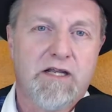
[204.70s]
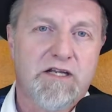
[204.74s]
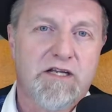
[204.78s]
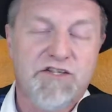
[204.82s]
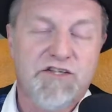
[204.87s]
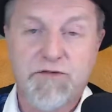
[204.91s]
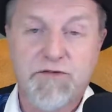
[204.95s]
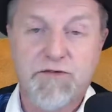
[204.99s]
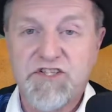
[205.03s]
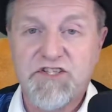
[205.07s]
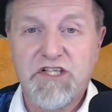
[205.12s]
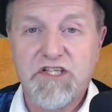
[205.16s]

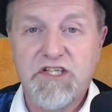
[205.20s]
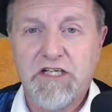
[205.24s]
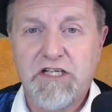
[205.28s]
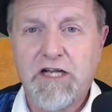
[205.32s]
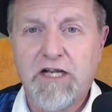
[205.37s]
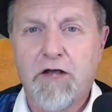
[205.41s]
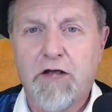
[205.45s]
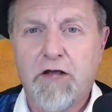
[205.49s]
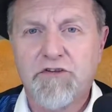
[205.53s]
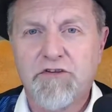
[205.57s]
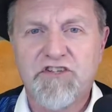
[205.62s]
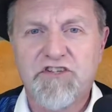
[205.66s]
So in
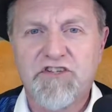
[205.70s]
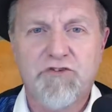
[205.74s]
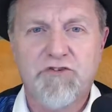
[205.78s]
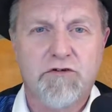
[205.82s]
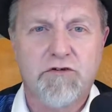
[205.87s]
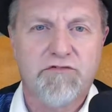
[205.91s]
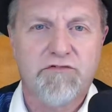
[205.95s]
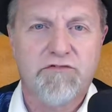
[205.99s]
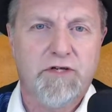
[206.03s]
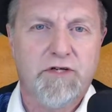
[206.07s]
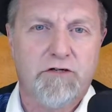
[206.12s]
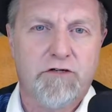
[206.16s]
seeking out this
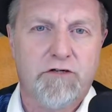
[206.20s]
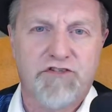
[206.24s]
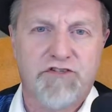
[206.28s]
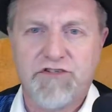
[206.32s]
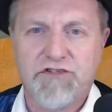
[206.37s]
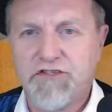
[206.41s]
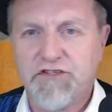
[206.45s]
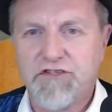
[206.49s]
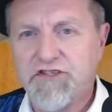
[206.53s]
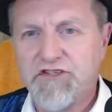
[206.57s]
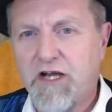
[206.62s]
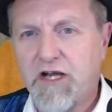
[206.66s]
source of energy,
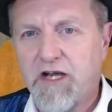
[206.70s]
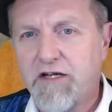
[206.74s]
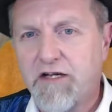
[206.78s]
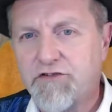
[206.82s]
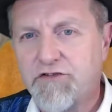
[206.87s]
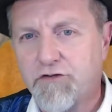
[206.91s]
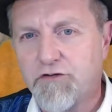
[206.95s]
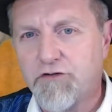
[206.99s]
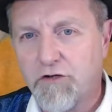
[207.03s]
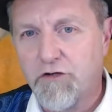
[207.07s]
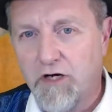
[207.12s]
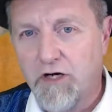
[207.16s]
the
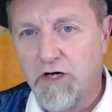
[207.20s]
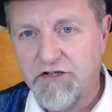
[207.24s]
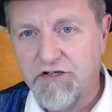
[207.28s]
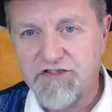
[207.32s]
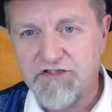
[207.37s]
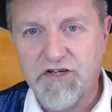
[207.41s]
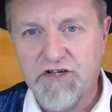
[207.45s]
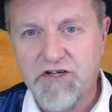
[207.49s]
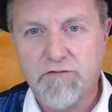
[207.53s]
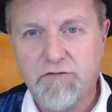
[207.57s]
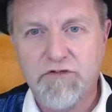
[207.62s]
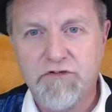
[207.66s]
Doctor
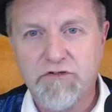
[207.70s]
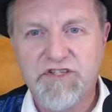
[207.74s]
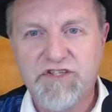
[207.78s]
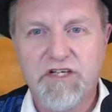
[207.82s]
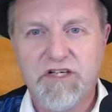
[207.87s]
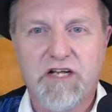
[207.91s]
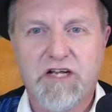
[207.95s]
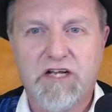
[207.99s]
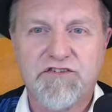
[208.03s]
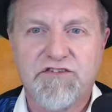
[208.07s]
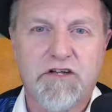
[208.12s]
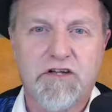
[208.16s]
discovers
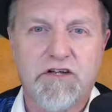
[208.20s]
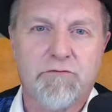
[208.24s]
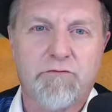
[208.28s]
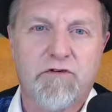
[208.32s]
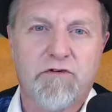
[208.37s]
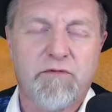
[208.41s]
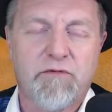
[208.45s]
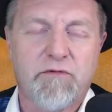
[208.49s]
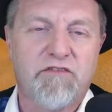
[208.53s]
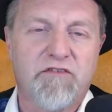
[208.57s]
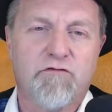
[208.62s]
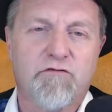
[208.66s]
it has come
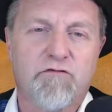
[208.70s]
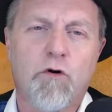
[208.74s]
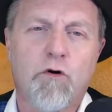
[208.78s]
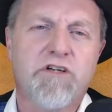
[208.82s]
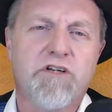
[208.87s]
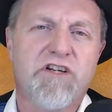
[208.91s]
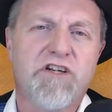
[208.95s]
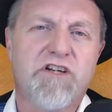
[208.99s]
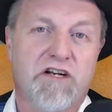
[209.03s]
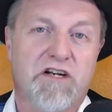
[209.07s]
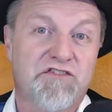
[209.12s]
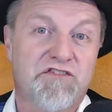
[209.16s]
from a
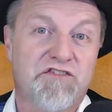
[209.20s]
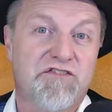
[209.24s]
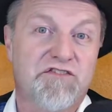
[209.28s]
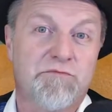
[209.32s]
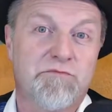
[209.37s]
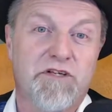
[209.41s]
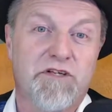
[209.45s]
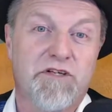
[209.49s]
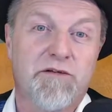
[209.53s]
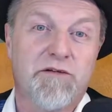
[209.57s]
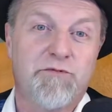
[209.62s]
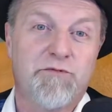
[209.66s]
vortex
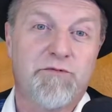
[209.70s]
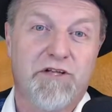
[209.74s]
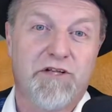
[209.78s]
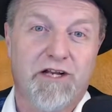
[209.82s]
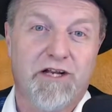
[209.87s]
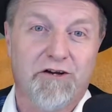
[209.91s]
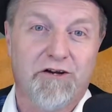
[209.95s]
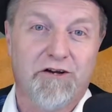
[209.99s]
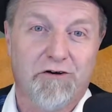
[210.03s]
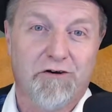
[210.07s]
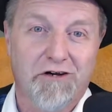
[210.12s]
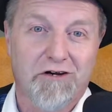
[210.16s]

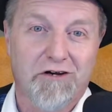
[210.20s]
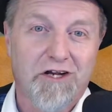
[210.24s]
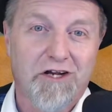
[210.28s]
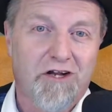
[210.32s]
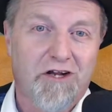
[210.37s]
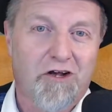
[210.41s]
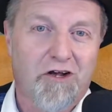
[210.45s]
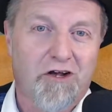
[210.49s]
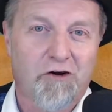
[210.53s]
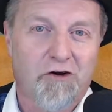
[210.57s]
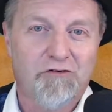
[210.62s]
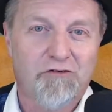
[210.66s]
manipulator
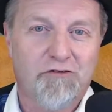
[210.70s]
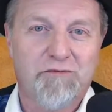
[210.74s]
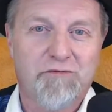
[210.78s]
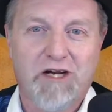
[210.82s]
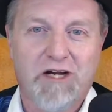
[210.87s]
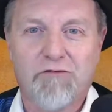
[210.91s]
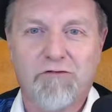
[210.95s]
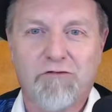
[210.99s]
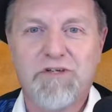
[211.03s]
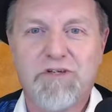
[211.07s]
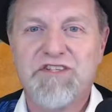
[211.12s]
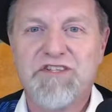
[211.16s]
owned
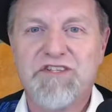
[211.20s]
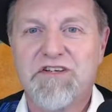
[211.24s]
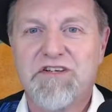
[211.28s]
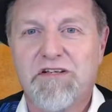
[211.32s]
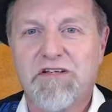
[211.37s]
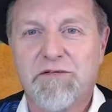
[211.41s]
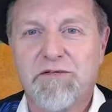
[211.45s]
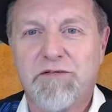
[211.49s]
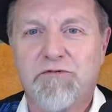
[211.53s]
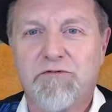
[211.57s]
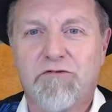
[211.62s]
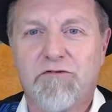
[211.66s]
by a
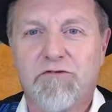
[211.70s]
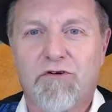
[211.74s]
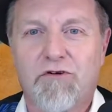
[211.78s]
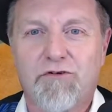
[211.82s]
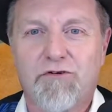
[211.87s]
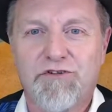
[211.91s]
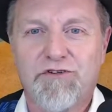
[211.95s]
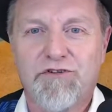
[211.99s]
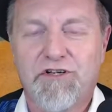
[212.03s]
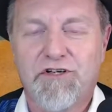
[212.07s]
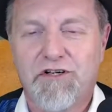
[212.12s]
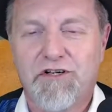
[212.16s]
recently
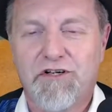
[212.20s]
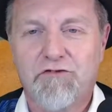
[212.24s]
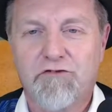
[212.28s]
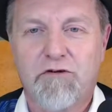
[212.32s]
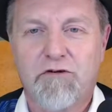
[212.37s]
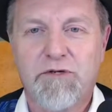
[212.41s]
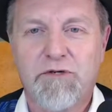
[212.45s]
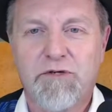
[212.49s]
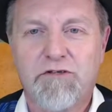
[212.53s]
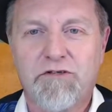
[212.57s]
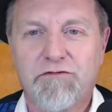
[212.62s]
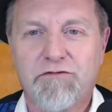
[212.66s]
paroled
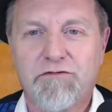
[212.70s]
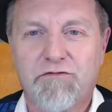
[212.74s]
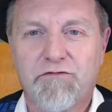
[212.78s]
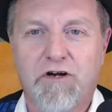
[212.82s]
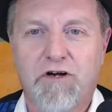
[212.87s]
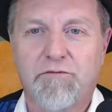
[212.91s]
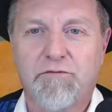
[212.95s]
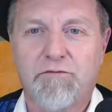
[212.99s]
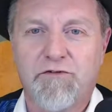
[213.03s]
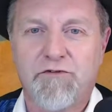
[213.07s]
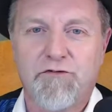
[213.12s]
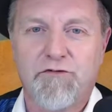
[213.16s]
criminal
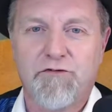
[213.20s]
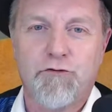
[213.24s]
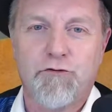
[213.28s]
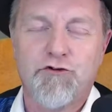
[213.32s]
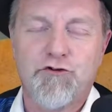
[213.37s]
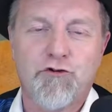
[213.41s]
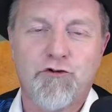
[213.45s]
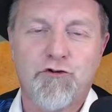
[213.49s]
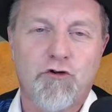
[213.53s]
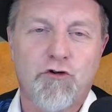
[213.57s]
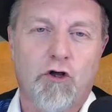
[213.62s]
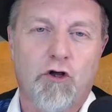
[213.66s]
from the
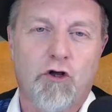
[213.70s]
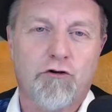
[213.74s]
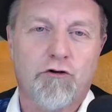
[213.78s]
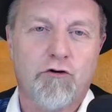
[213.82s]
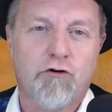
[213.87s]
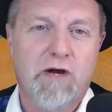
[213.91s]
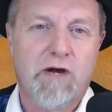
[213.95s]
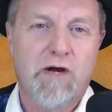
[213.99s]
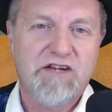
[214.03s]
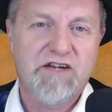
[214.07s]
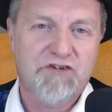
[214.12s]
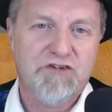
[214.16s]
future called
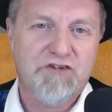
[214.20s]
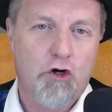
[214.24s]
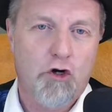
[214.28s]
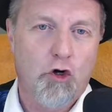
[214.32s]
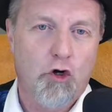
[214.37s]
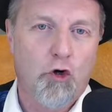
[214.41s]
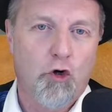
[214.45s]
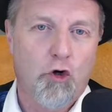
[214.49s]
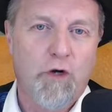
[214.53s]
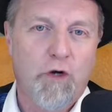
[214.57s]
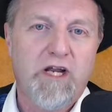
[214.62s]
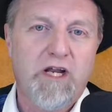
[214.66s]

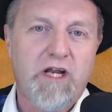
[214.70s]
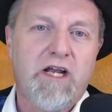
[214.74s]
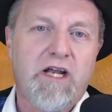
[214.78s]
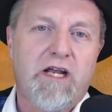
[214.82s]
Krasko.